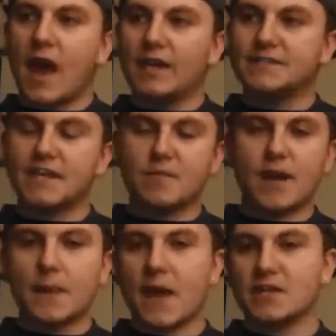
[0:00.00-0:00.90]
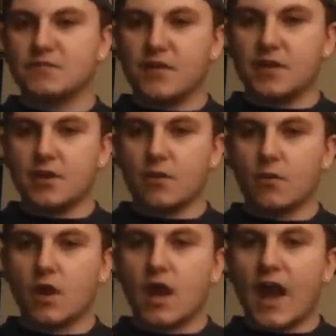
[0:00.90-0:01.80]
I said in my last video,
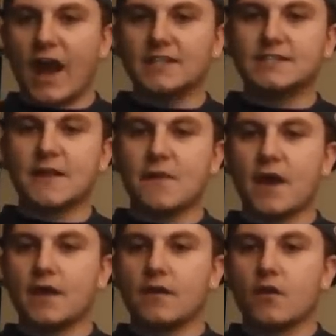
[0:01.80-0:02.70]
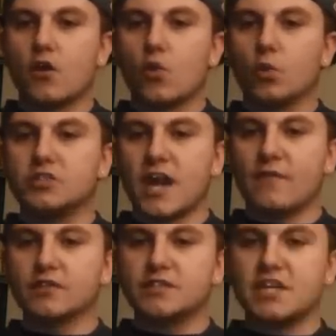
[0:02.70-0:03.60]
I said that
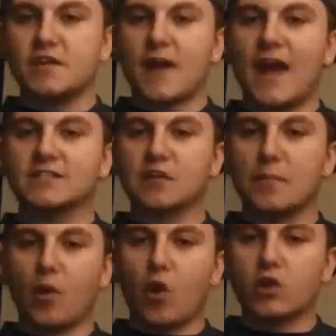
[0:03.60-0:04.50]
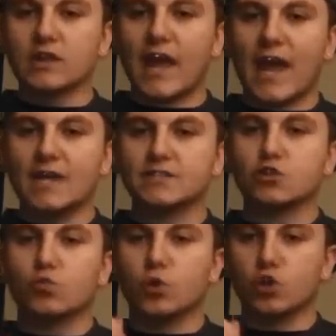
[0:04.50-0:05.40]
whichever team has the ball last
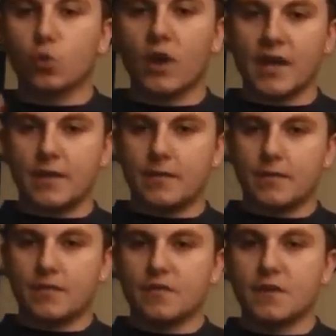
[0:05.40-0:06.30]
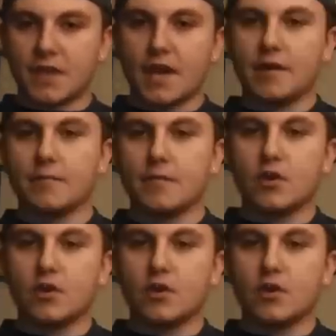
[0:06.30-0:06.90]
will win the game.